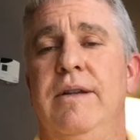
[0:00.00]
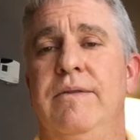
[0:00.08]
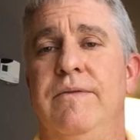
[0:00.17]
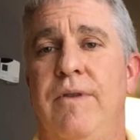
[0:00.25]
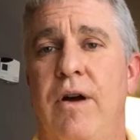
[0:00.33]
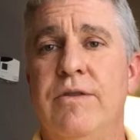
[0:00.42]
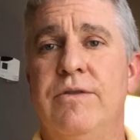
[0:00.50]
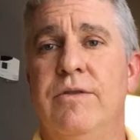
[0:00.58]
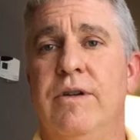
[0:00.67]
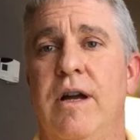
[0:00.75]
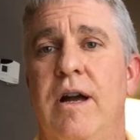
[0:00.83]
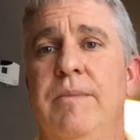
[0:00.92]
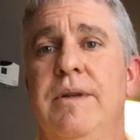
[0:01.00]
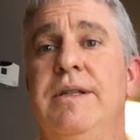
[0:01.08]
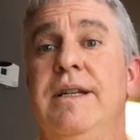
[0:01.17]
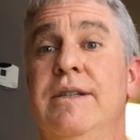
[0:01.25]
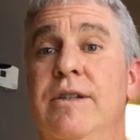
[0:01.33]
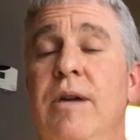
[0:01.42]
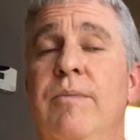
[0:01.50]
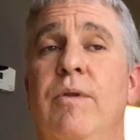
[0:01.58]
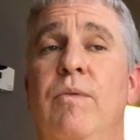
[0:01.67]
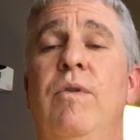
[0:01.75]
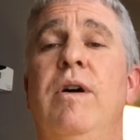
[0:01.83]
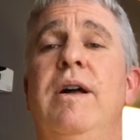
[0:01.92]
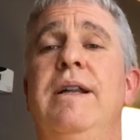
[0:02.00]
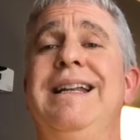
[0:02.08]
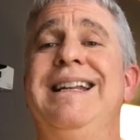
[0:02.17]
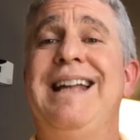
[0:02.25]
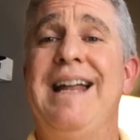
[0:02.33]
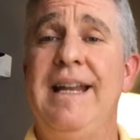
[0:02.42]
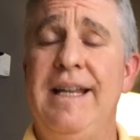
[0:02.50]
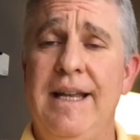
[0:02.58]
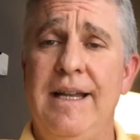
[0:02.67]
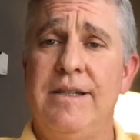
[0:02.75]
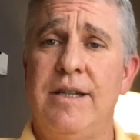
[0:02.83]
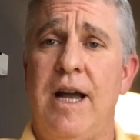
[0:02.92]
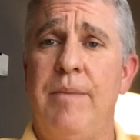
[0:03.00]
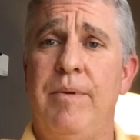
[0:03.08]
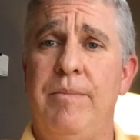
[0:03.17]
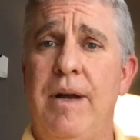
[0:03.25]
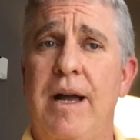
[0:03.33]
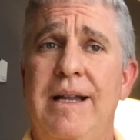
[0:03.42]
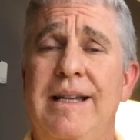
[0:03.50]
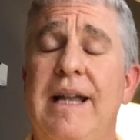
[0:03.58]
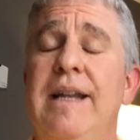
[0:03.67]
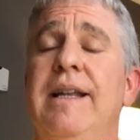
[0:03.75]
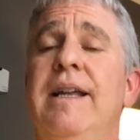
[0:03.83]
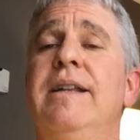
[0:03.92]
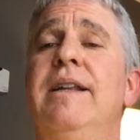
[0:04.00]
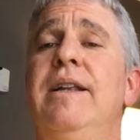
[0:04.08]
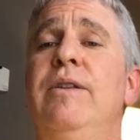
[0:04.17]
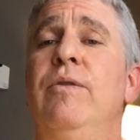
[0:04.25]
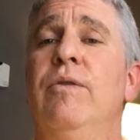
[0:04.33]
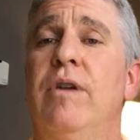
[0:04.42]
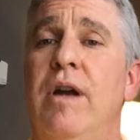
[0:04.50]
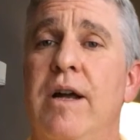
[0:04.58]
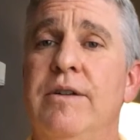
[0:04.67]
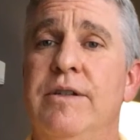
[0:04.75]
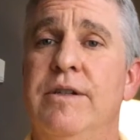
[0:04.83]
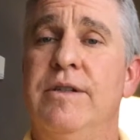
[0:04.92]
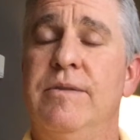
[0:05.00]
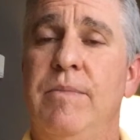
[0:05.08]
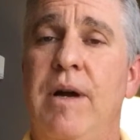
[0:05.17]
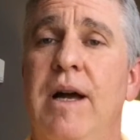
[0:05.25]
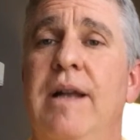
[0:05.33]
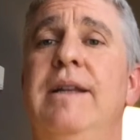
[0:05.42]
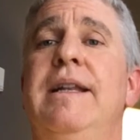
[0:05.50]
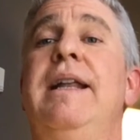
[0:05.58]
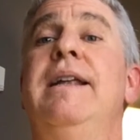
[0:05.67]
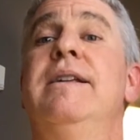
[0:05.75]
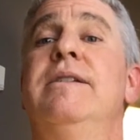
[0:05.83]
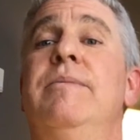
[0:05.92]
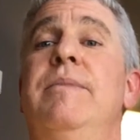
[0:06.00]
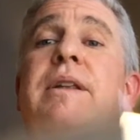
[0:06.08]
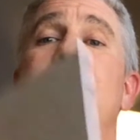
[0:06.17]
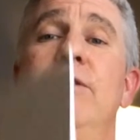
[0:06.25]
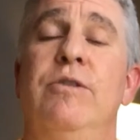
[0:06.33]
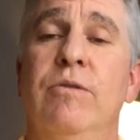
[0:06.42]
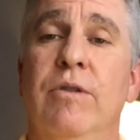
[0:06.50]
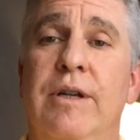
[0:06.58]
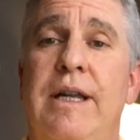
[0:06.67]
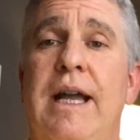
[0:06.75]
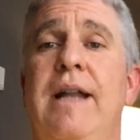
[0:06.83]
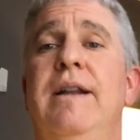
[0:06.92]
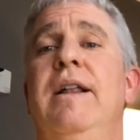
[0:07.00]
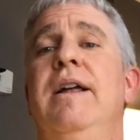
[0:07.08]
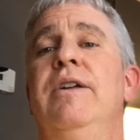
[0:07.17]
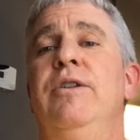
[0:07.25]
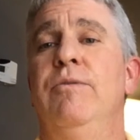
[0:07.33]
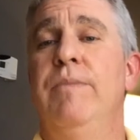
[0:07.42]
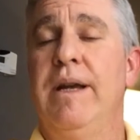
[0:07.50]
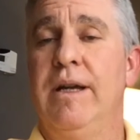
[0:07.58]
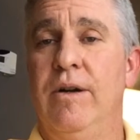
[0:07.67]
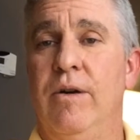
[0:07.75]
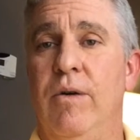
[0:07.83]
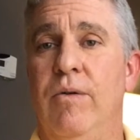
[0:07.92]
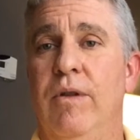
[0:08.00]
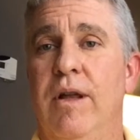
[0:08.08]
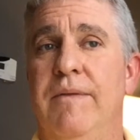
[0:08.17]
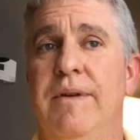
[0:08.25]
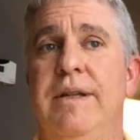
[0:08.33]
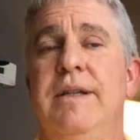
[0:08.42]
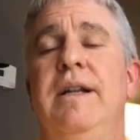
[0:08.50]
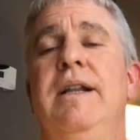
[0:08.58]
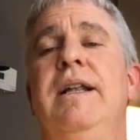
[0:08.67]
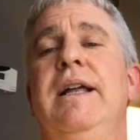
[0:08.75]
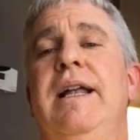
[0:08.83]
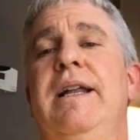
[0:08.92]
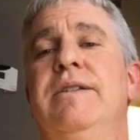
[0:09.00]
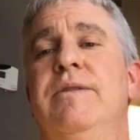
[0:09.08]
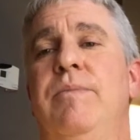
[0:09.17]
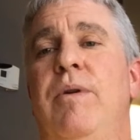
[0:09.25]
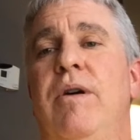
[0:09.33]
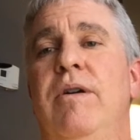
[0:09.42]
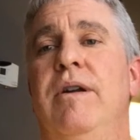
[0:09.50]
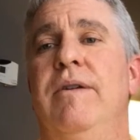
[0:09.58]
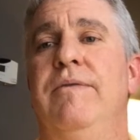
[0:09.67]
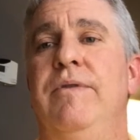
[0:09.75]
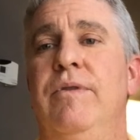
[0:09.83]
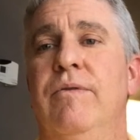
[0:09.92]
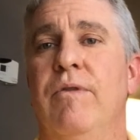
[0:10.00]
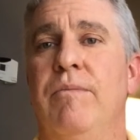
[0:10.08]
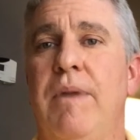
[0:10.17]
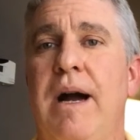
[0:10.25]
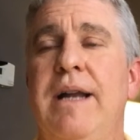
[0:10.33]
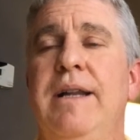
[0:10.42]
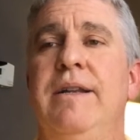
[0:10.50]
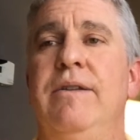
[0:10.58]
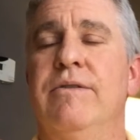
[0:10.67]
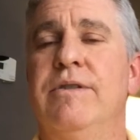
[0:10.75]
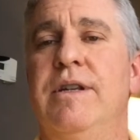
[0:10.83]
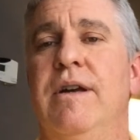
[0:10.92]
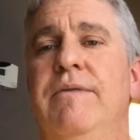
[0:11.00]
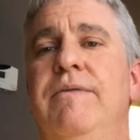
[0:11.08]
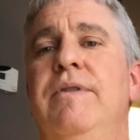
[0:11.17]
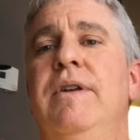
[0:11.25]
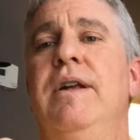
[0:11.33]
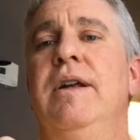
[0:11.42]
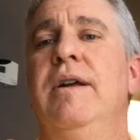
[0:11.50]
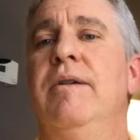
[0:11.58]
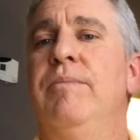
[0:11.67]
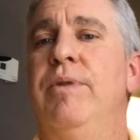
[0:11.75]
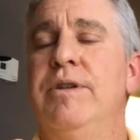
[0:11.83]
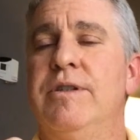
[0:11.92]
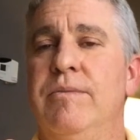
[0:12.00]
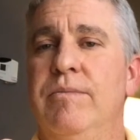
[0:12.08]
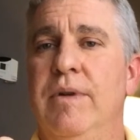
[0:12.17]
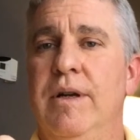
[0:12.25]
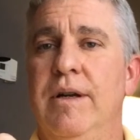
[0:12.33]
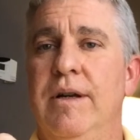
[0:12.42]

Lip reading: foster calmness is, number one, getting it top of mind, getting it in your conscious mind, getting it something that you look at, you make a goal of it, and it's a part of you reminding yourself. Put some